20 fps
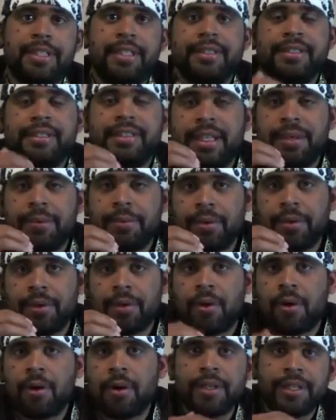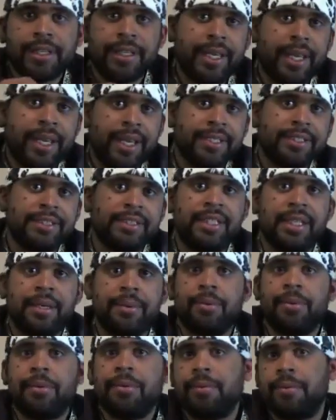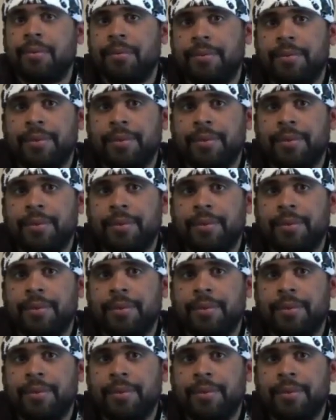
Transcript: is because they were hard to catch. They